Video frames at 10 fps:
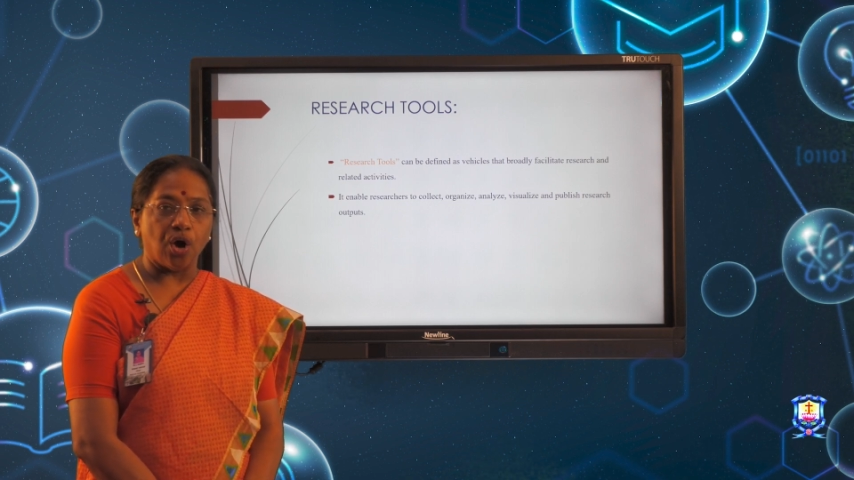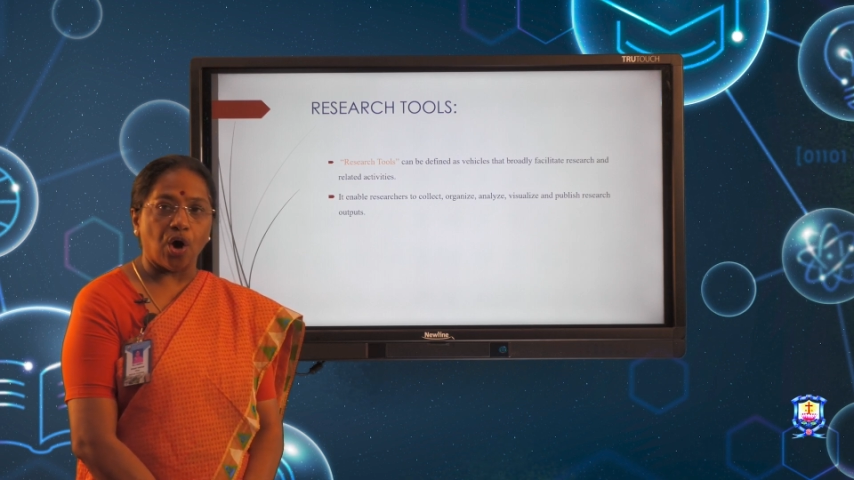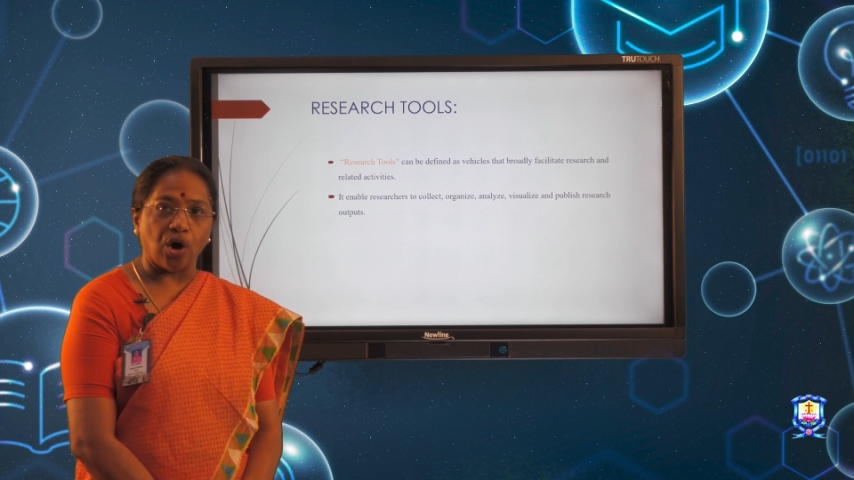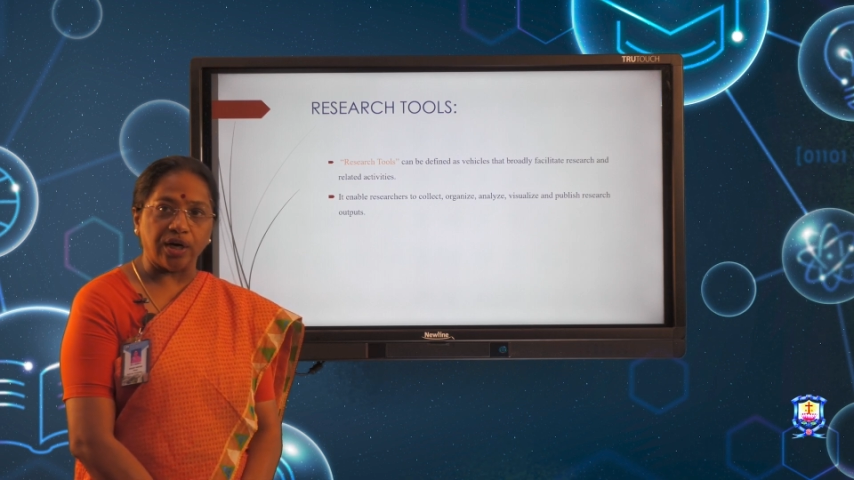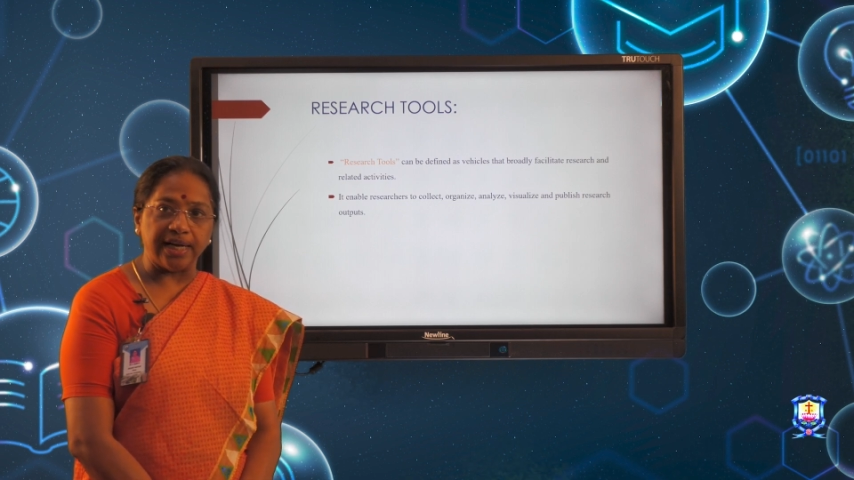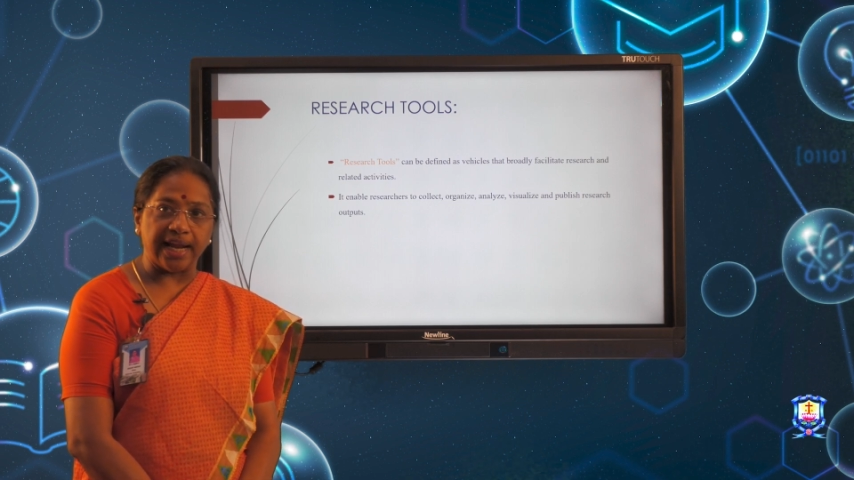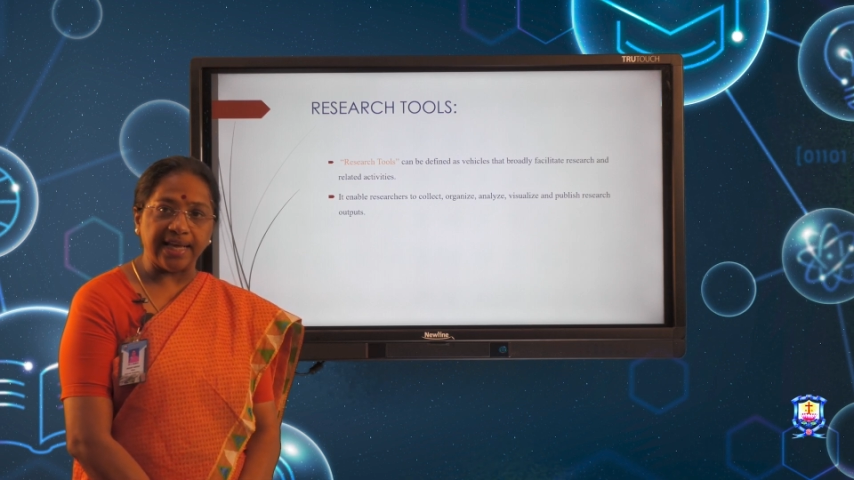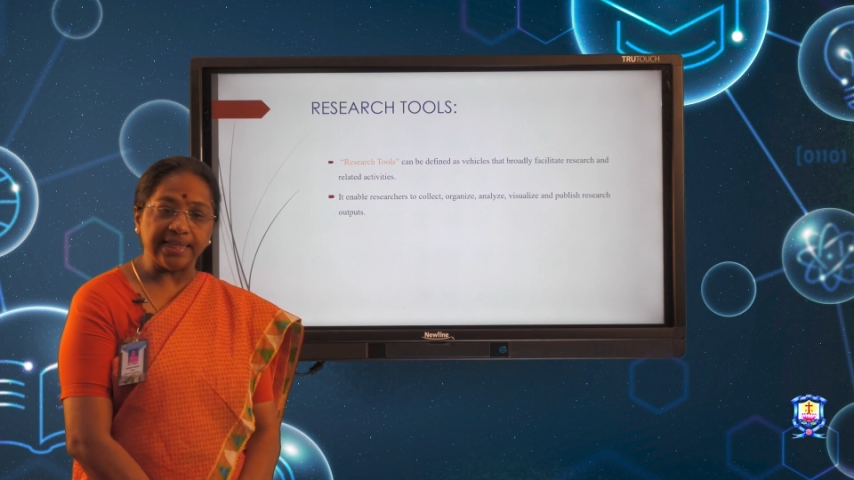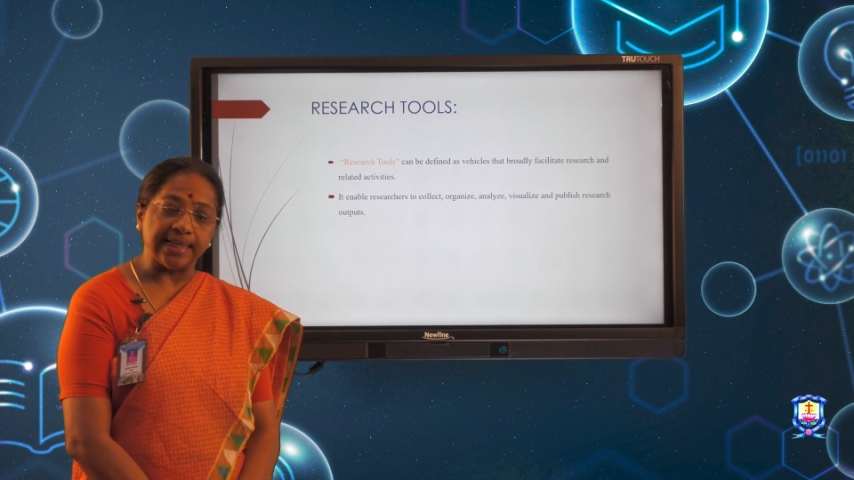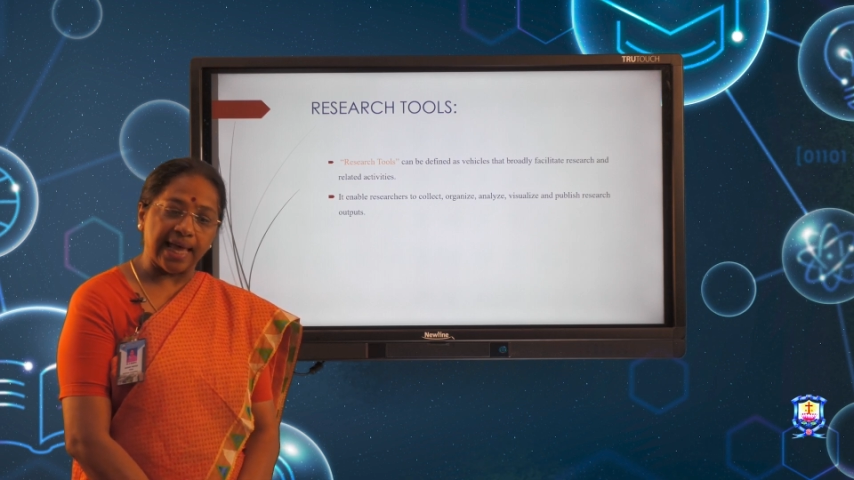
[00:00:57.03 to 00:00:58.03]

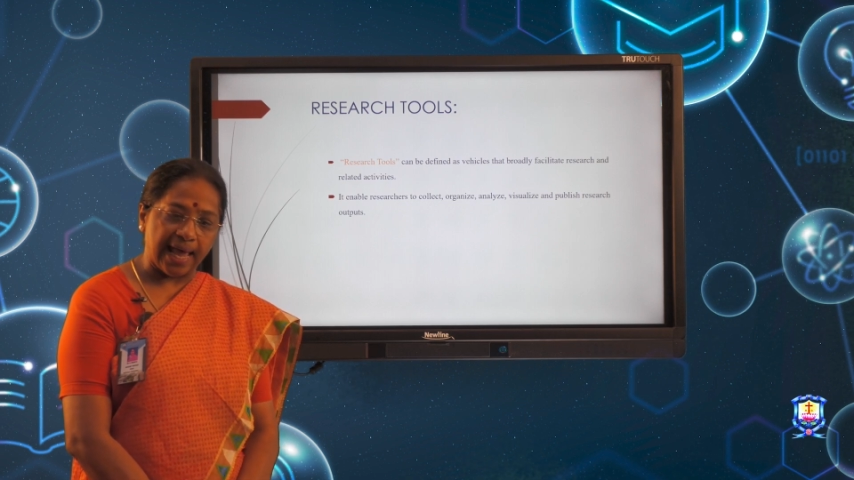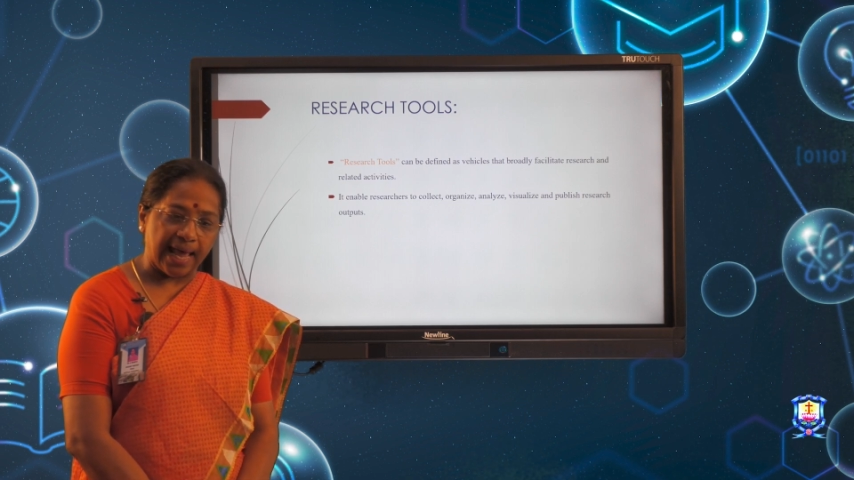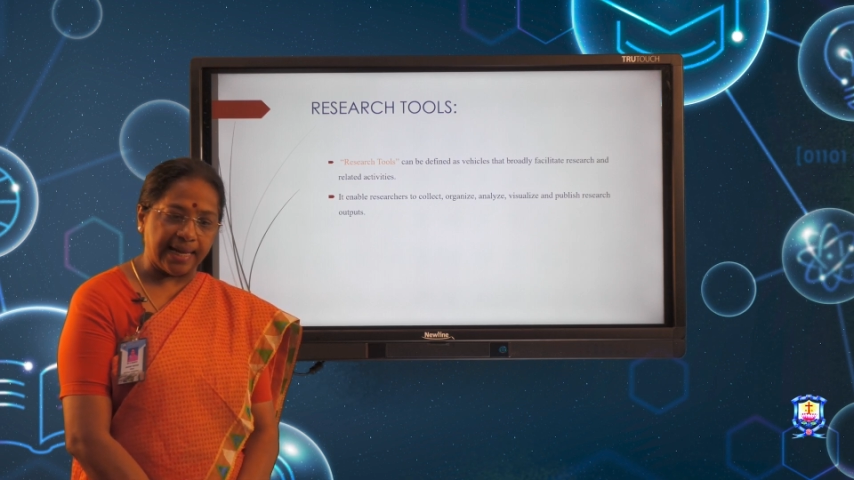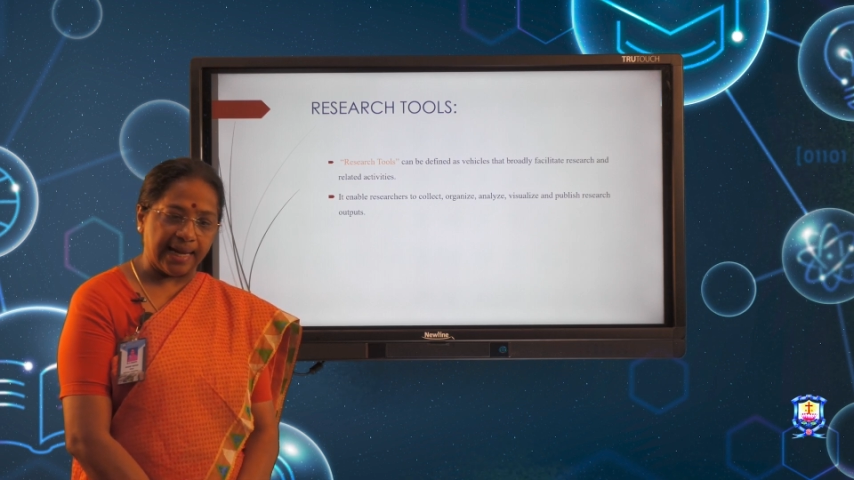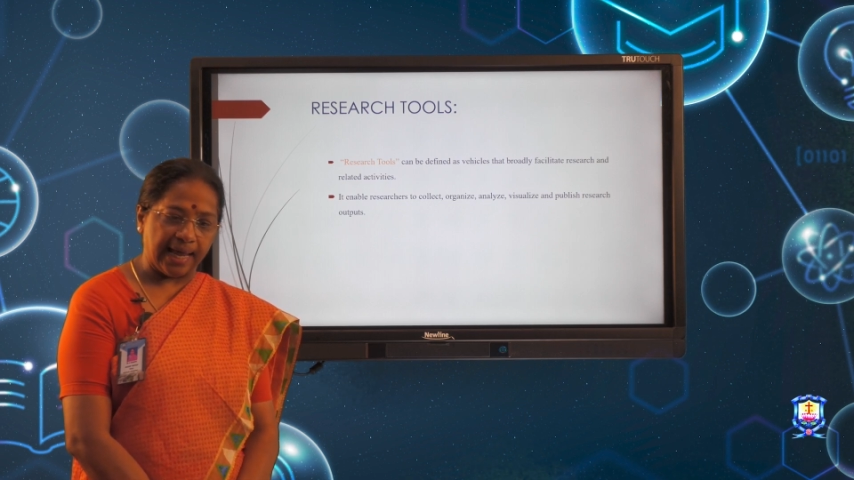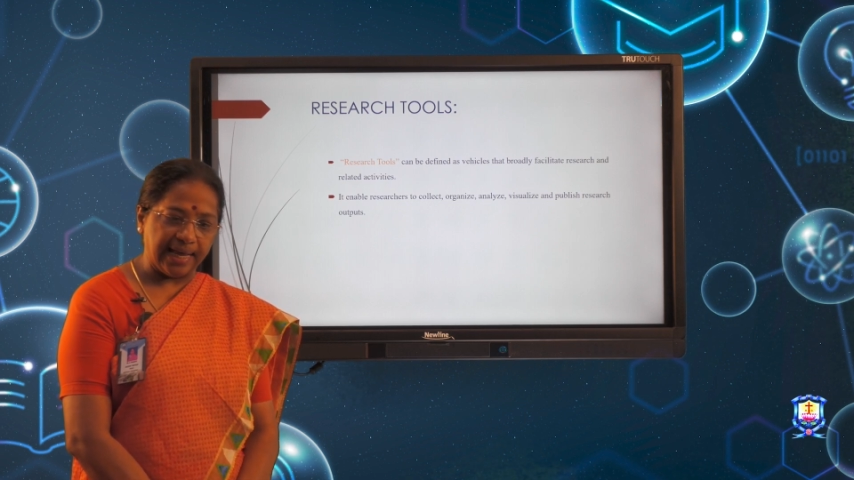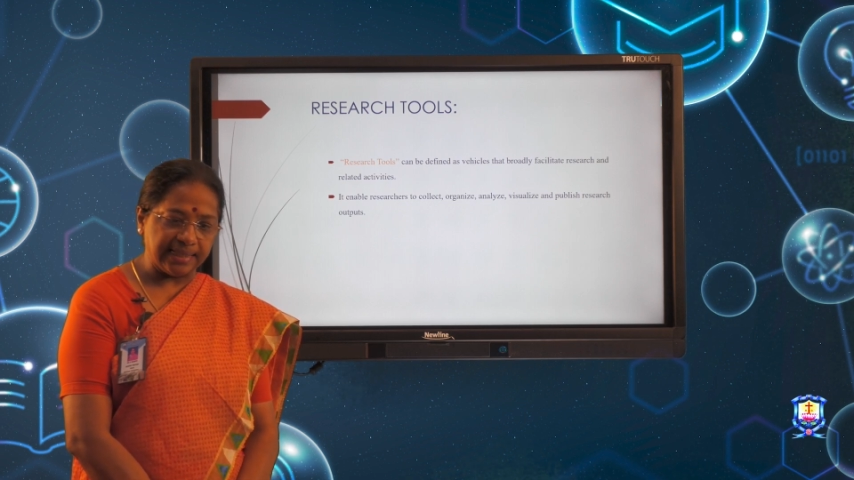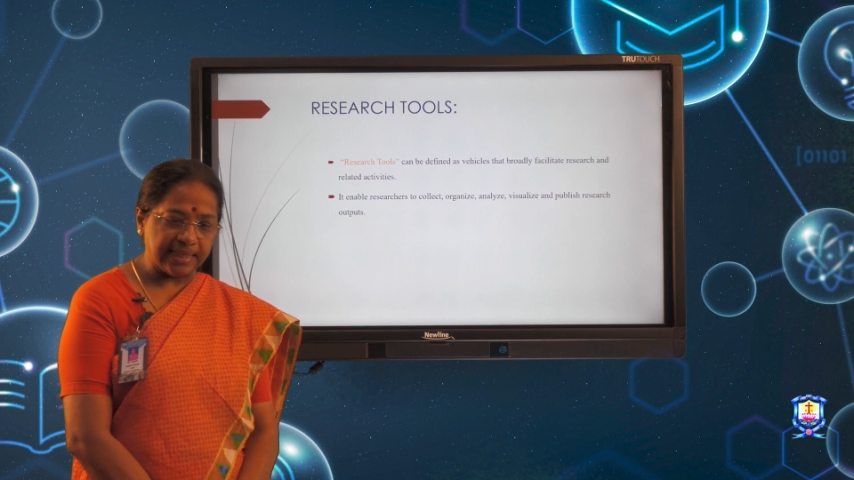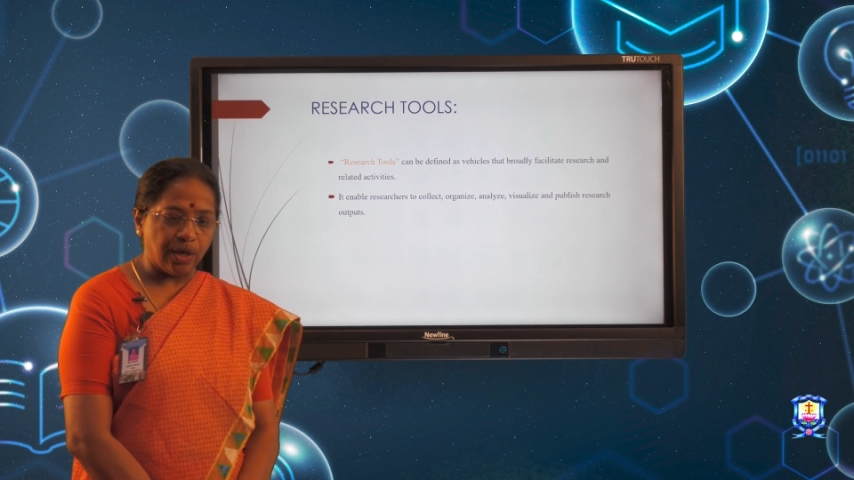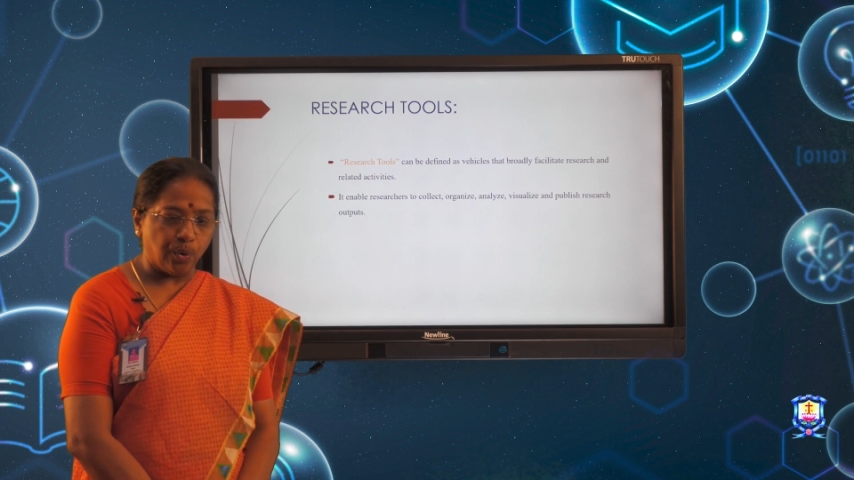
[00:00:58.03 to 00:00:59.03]
organize, analyze,